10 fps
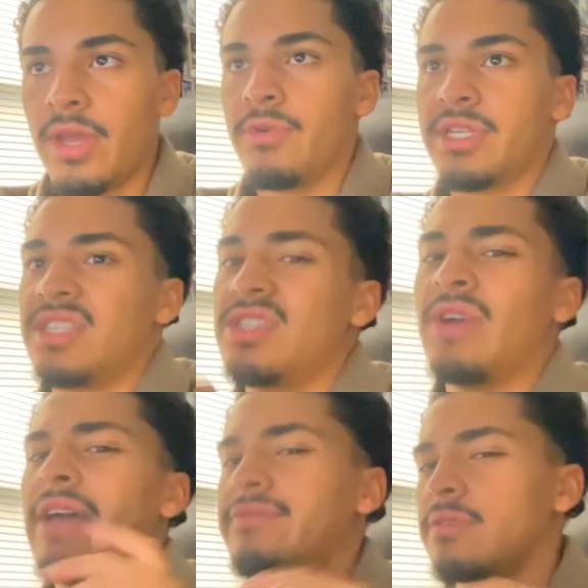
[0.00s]
which I still
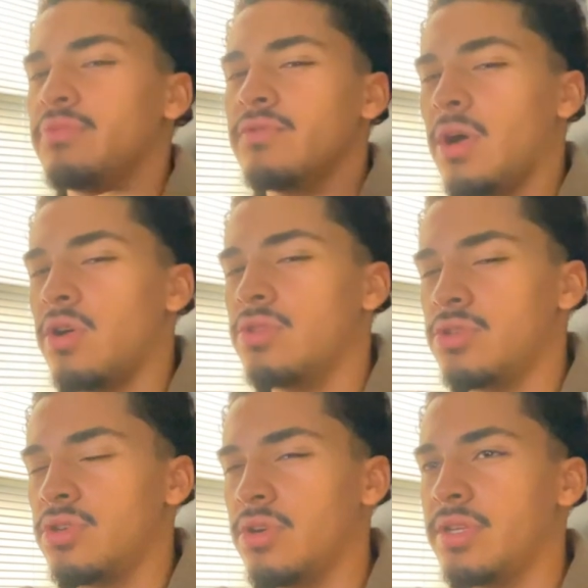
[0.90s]
have to improve in my on the
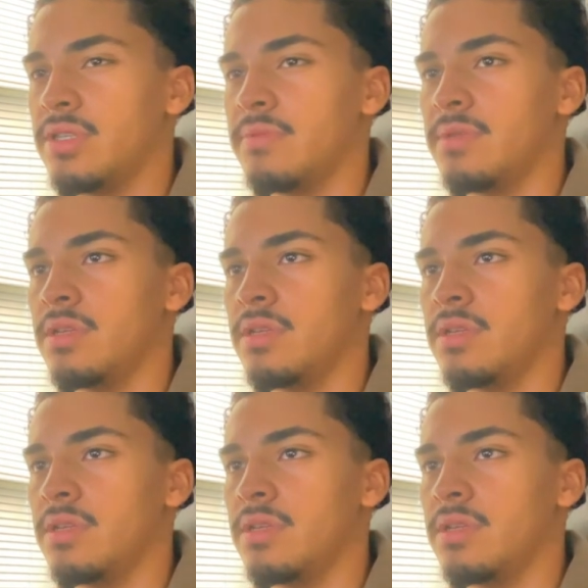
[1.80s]
chart discipline.